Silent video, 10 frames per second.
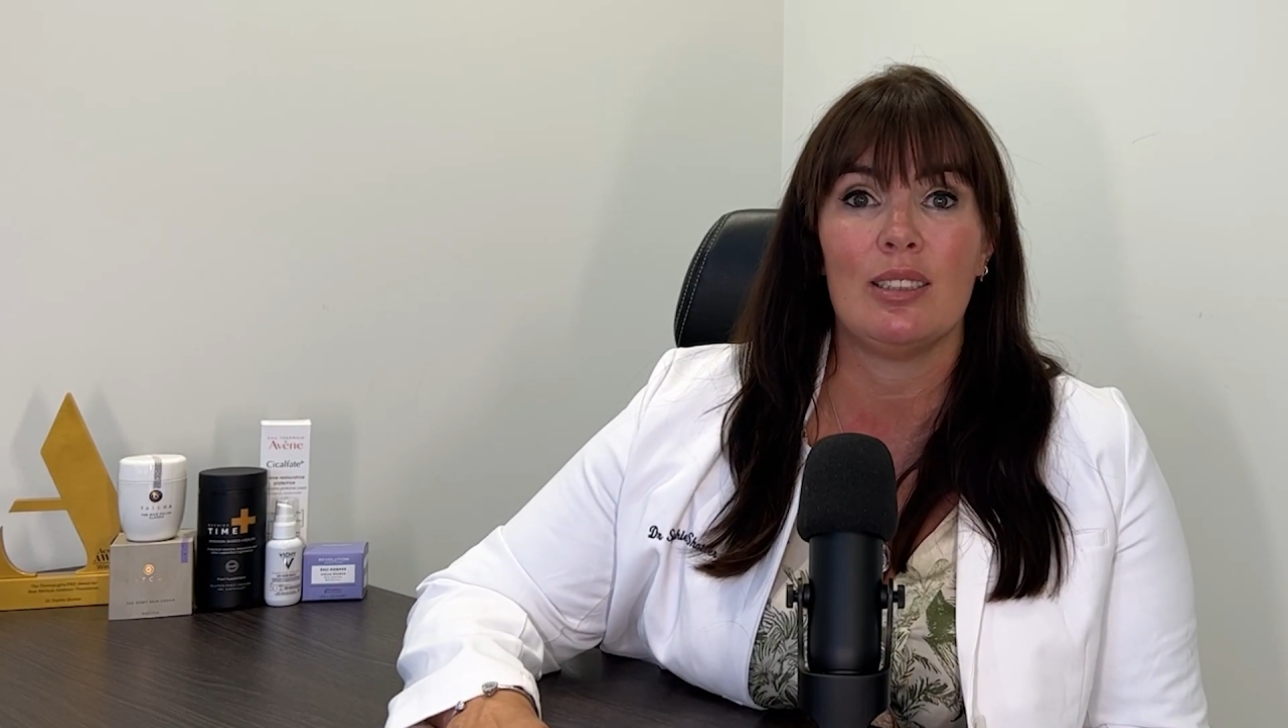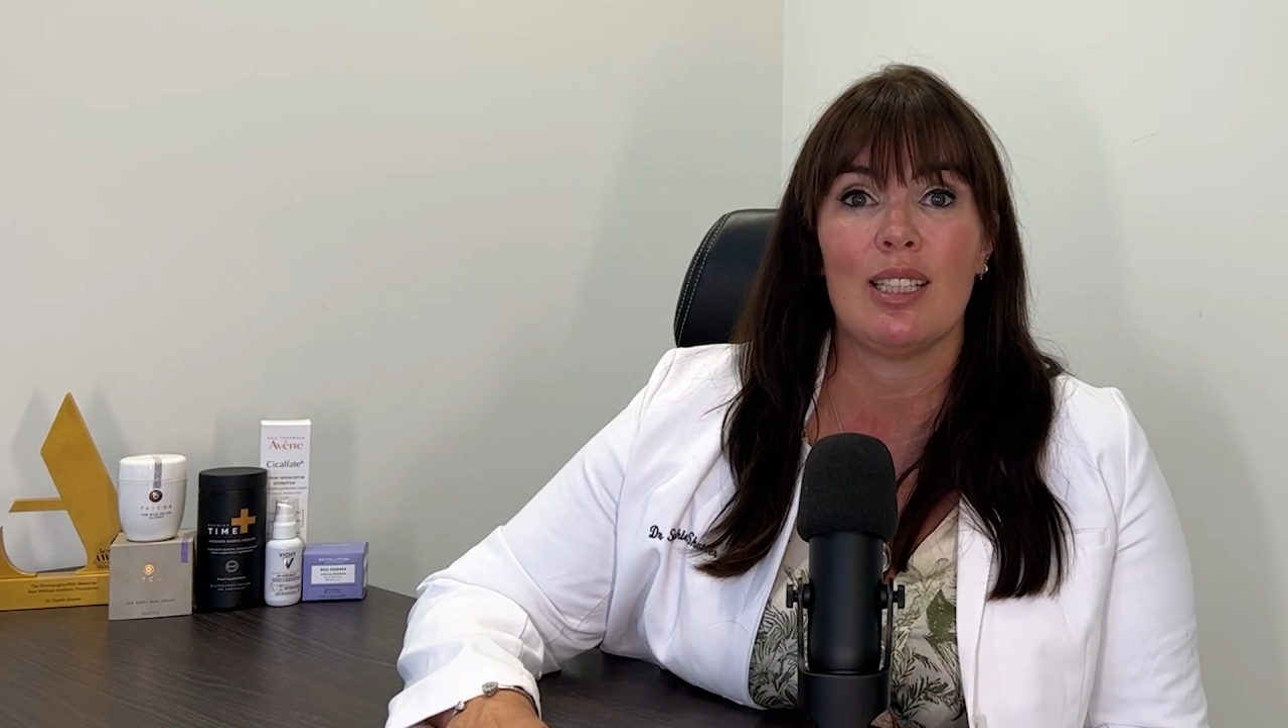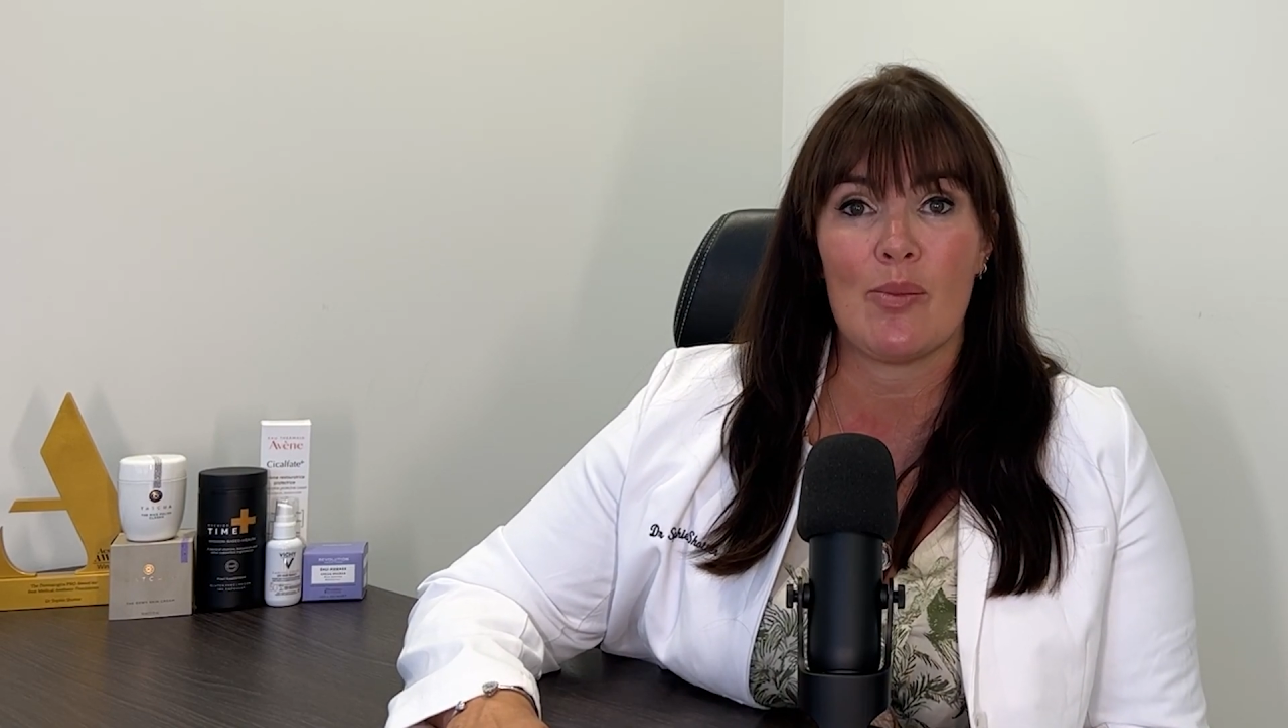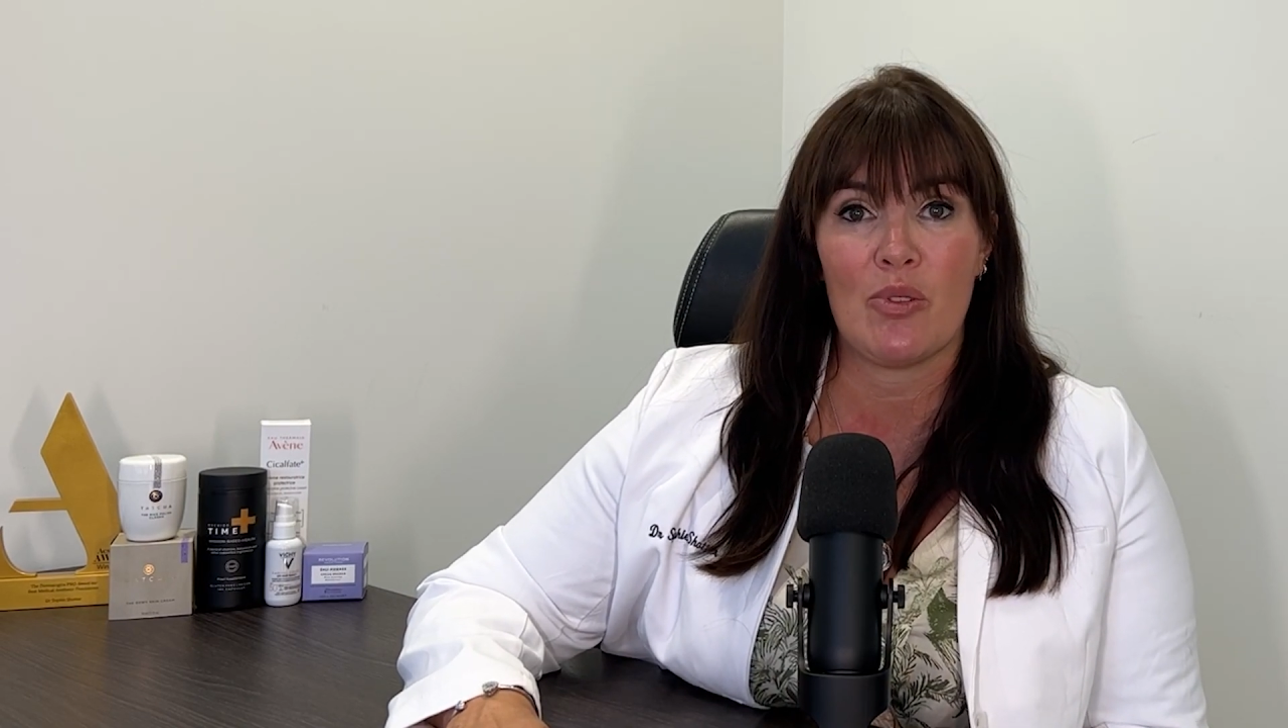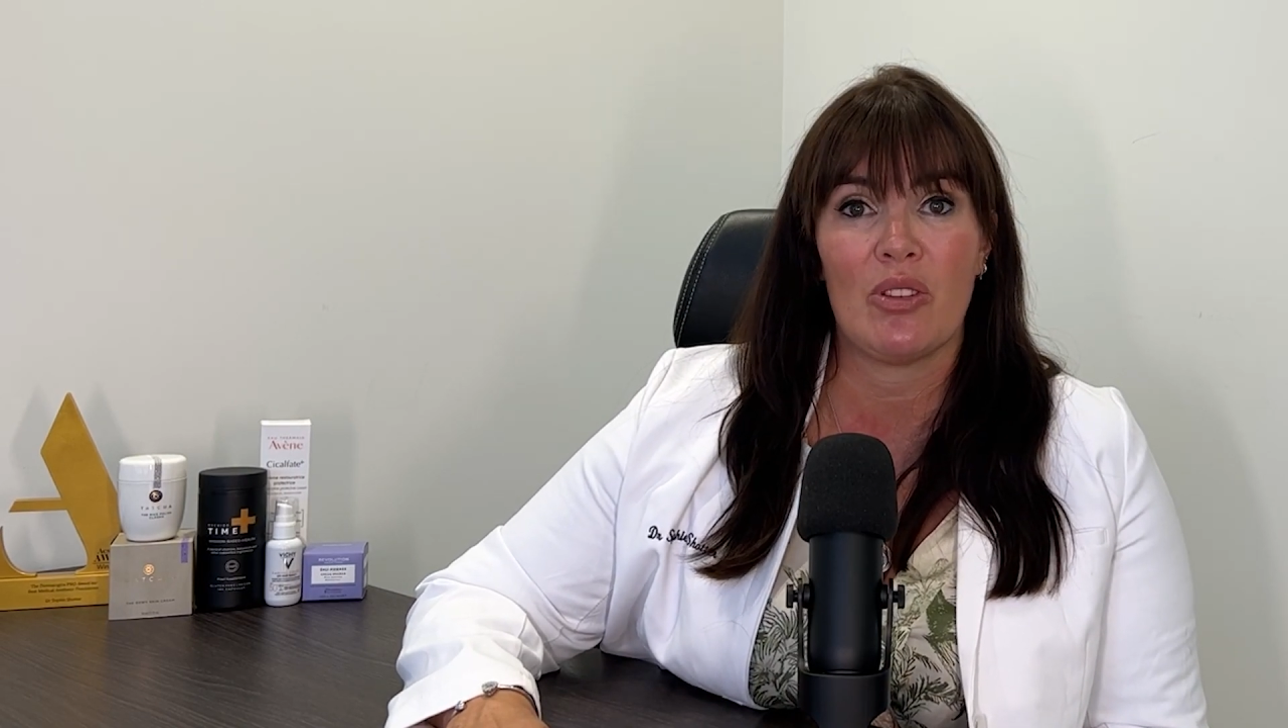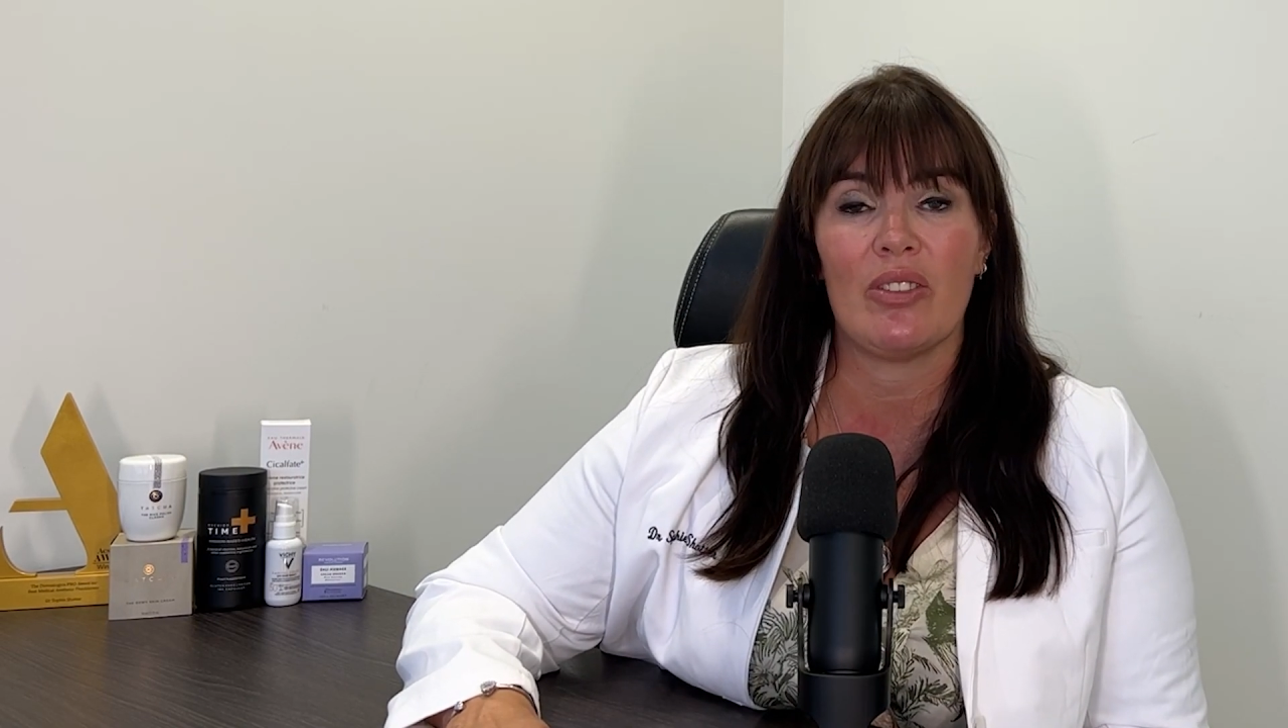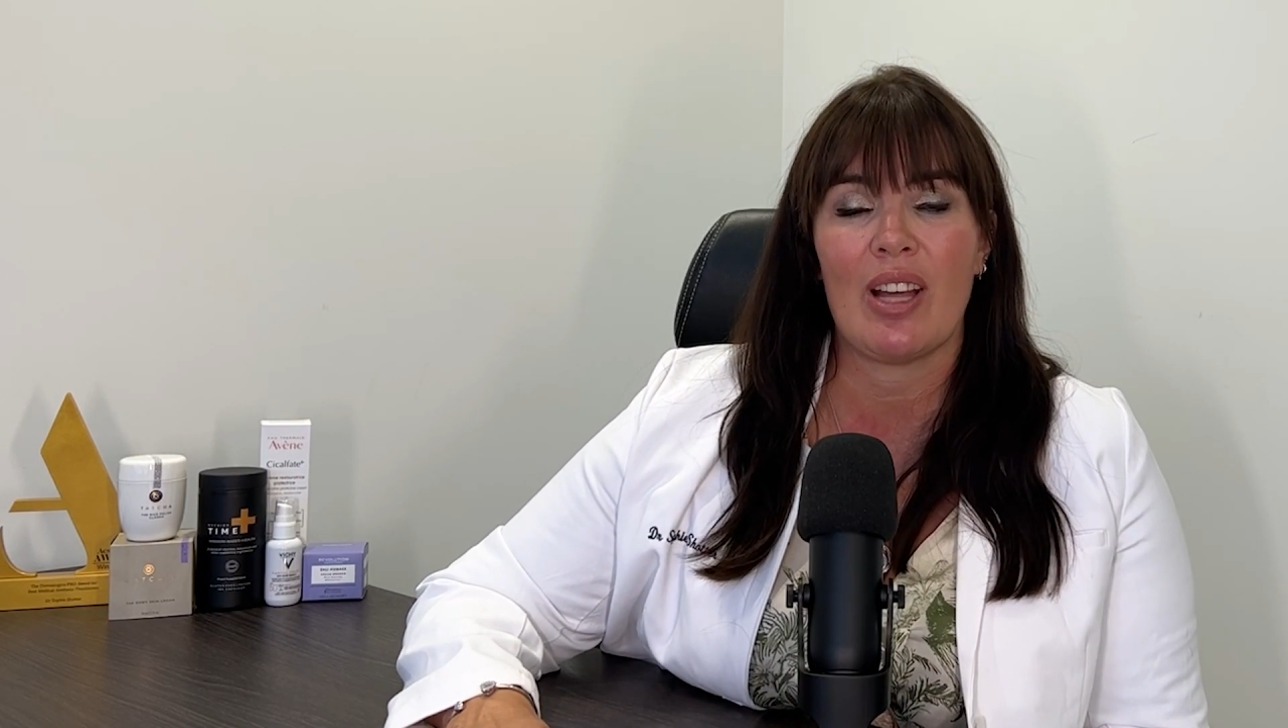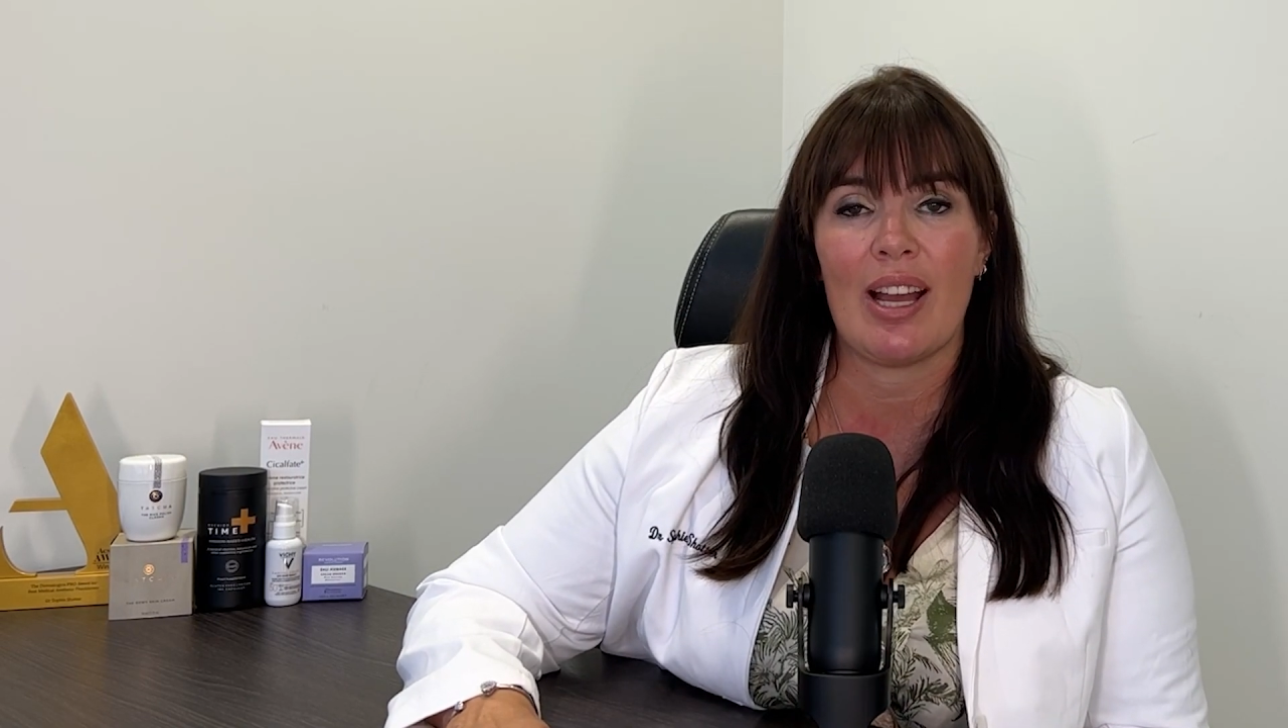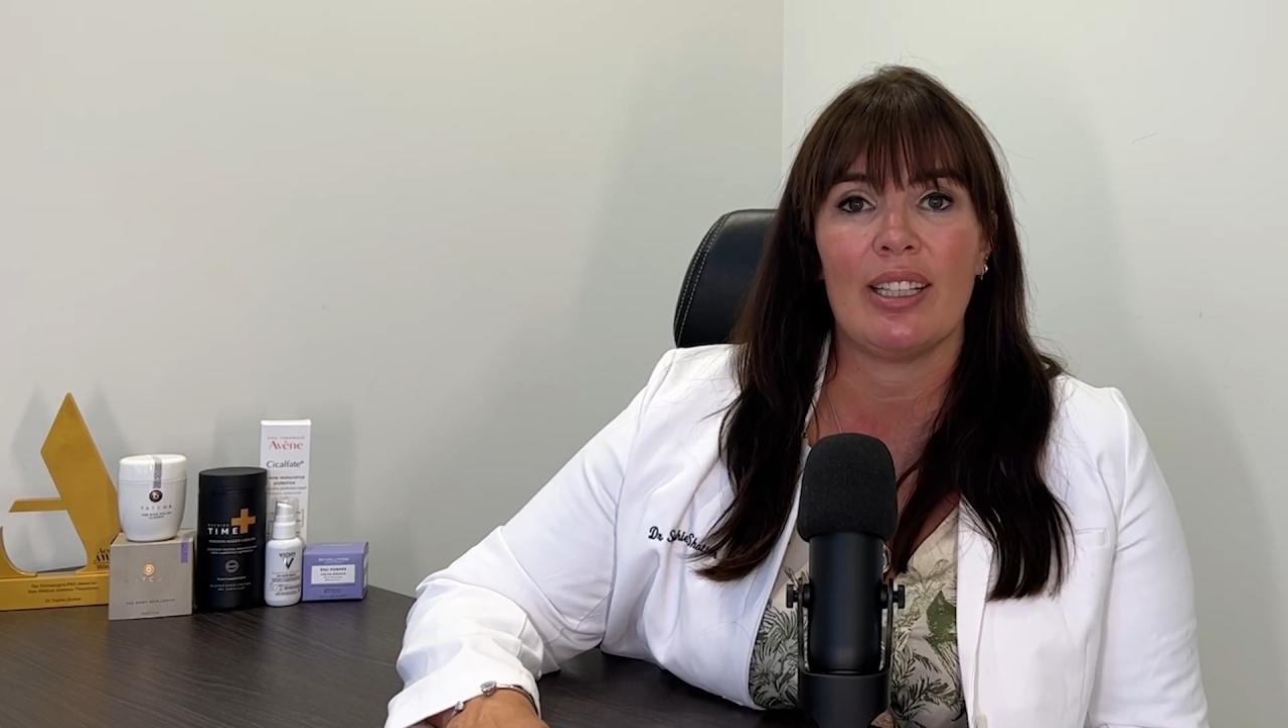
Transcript: depth that that